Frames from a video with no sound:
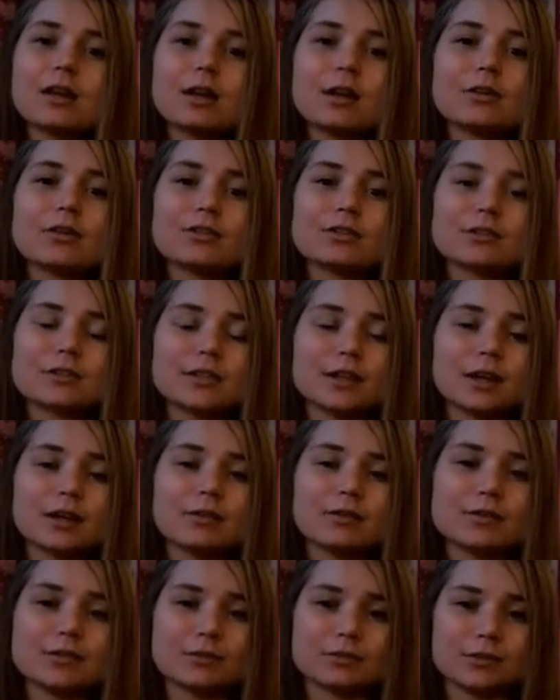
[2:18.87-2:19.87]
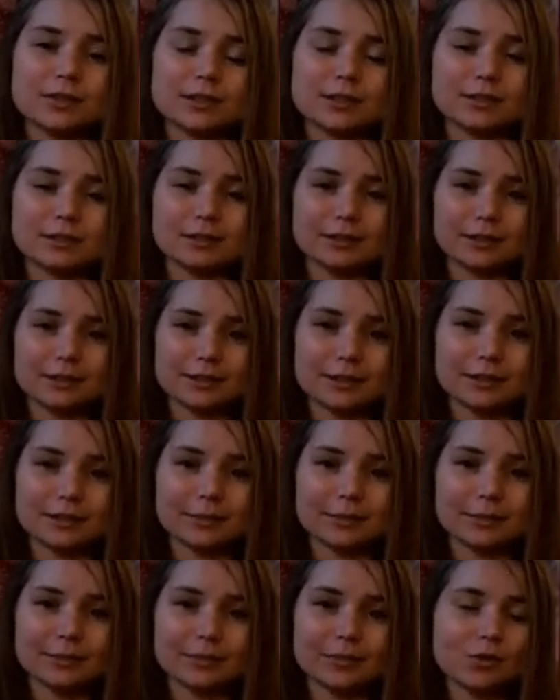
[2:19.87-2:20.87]
yourself to feel.
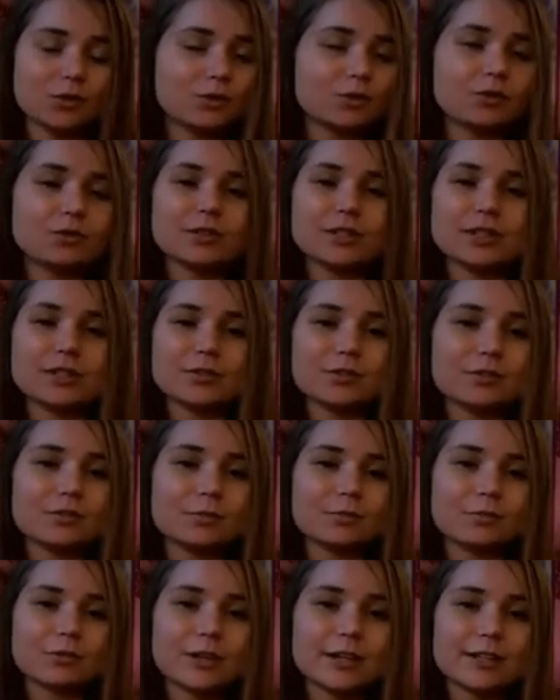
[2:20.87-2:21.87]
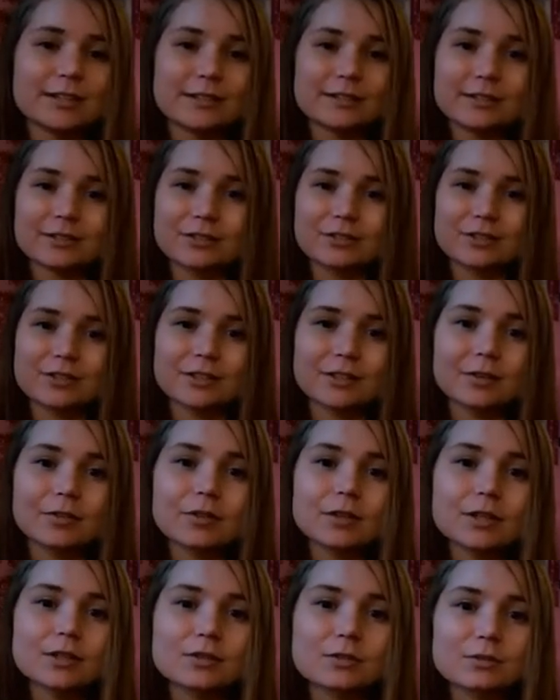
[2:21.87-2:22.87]
You don't need to suppress. There's
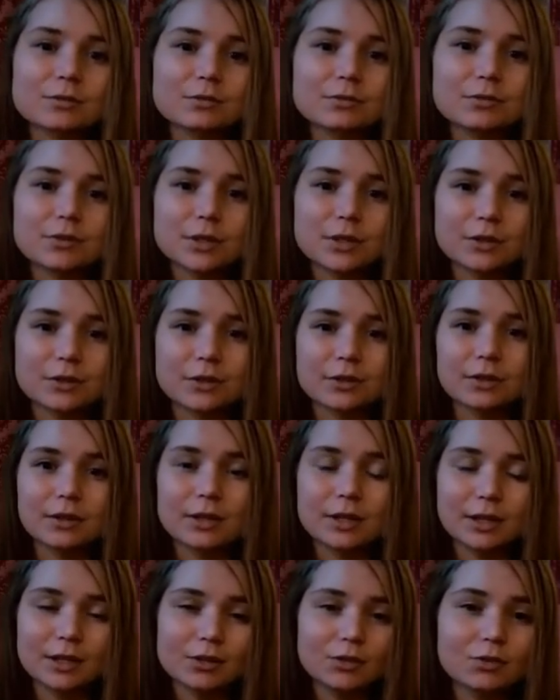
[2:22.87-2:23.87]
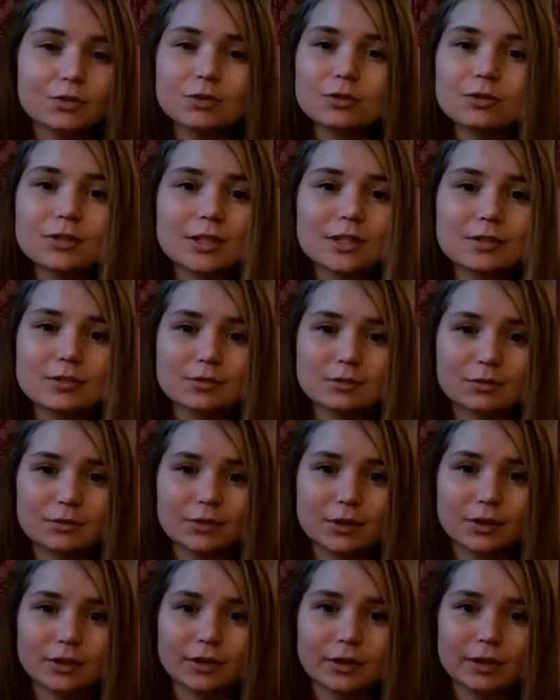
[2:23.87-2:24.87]
nothing to fear. You don't need to
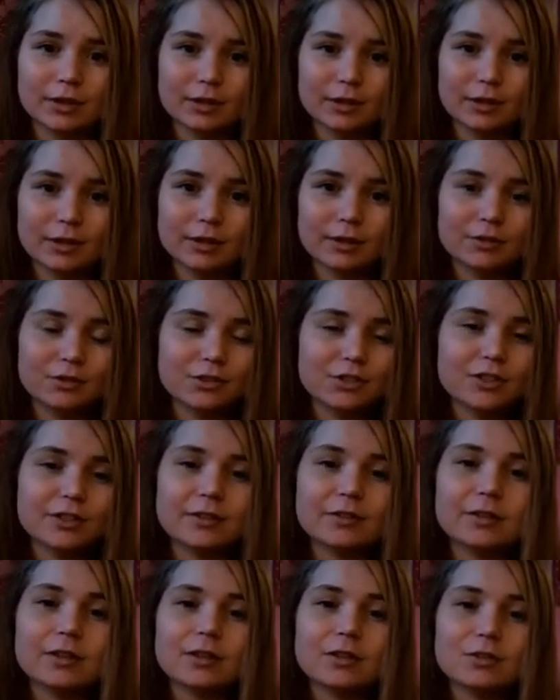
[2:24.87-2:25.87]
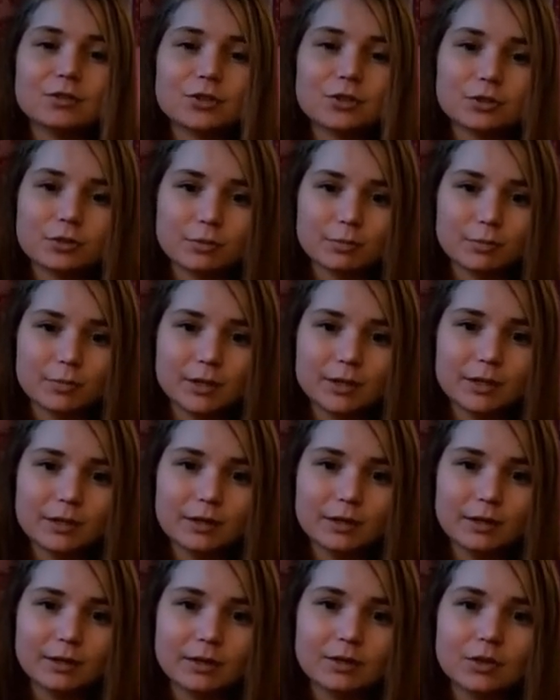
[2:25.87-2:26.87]
fear. There's nothing you should be.
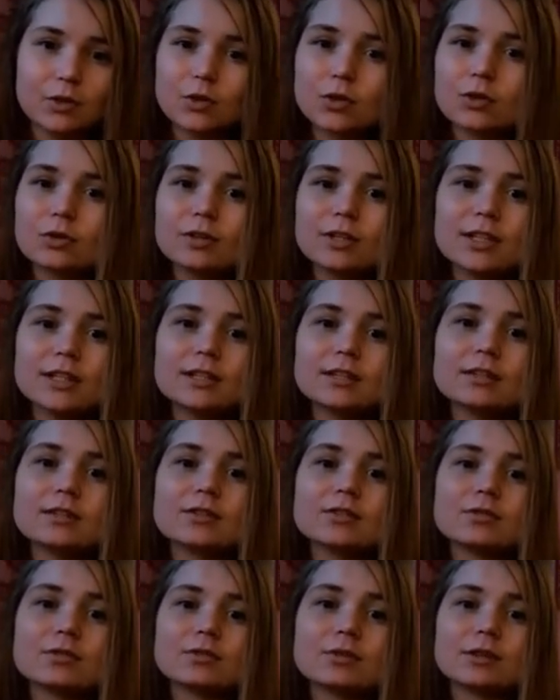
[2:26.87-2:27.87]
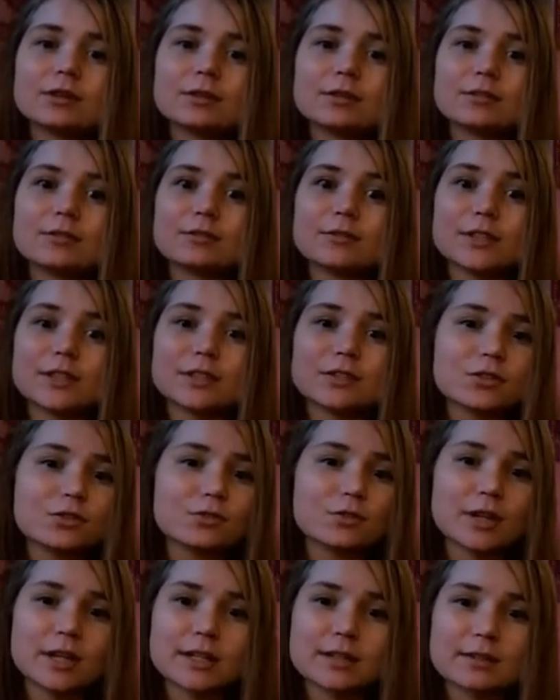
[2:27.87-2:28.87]
You don't need to feel
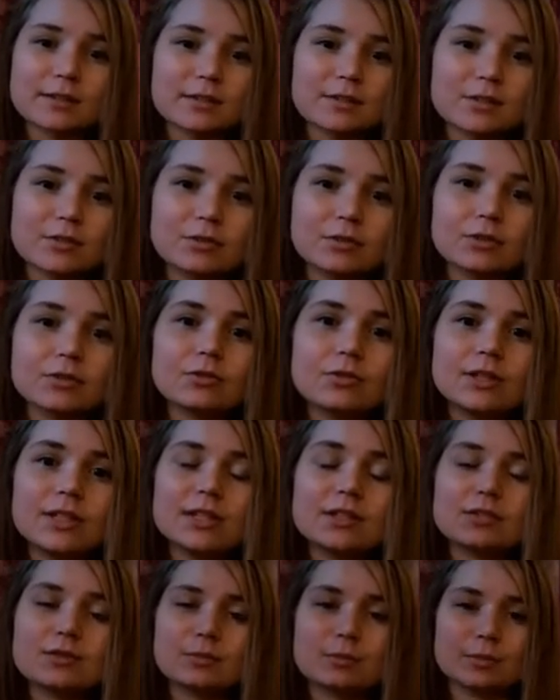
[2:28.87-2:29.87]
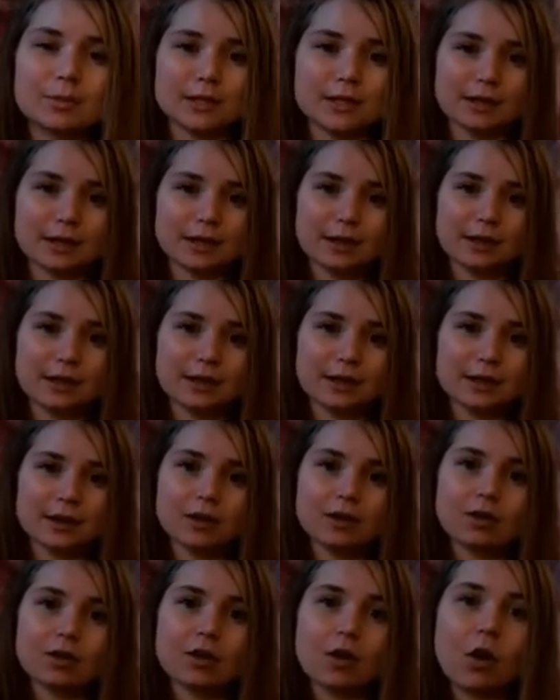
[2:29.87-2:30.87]
stressed. You don't need to be
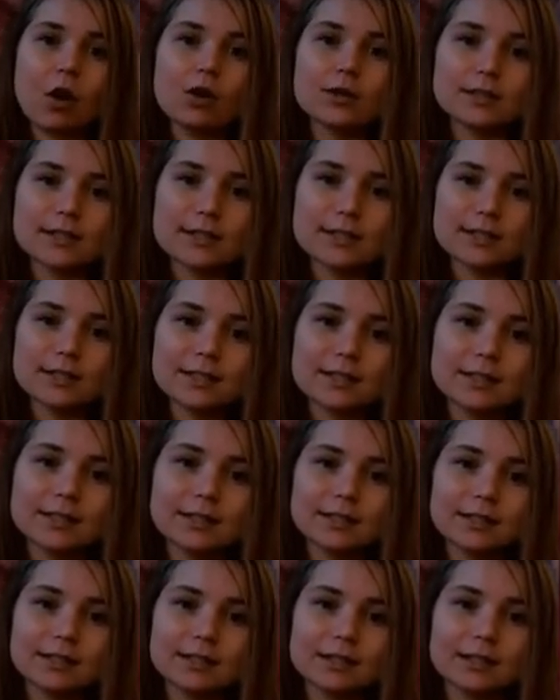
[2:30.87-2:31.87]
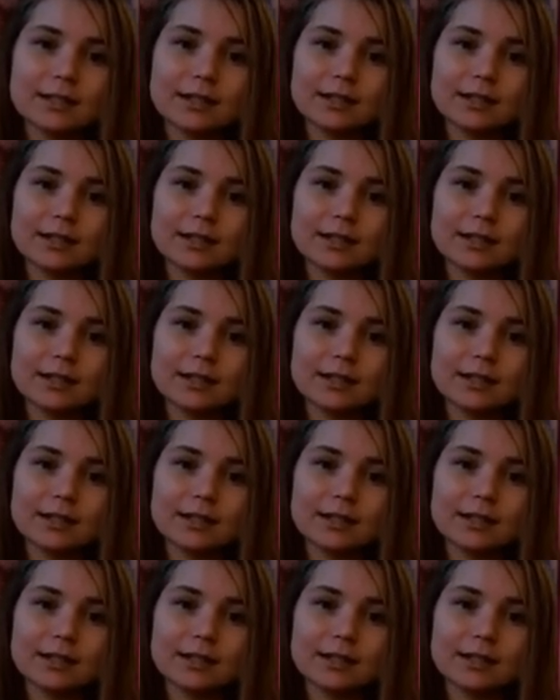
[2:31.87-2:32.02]
constantly